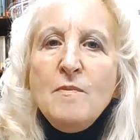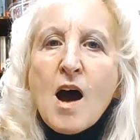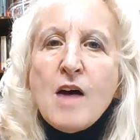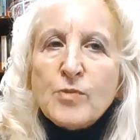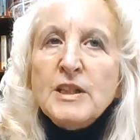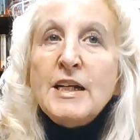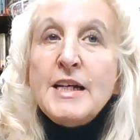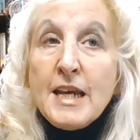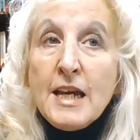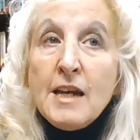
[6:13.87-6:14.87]
I've really
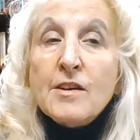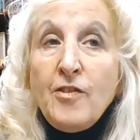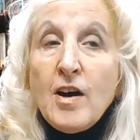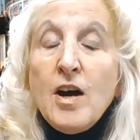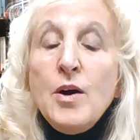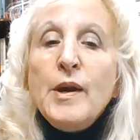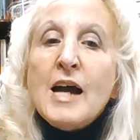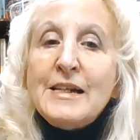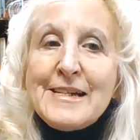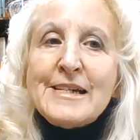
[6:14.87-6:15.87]
needed a phone,
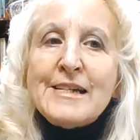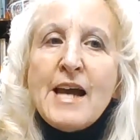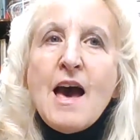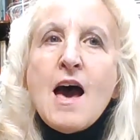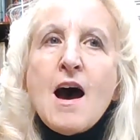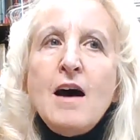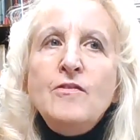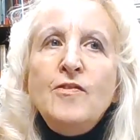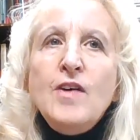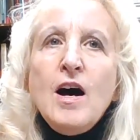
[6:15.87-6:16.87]
I did
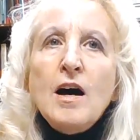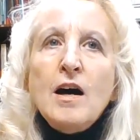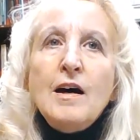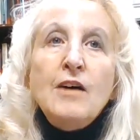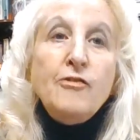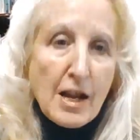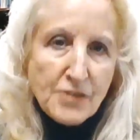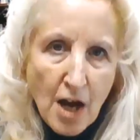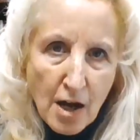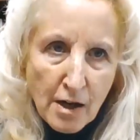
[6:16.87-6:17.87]
have a flat
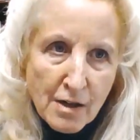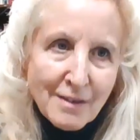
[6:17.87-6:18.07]
tire.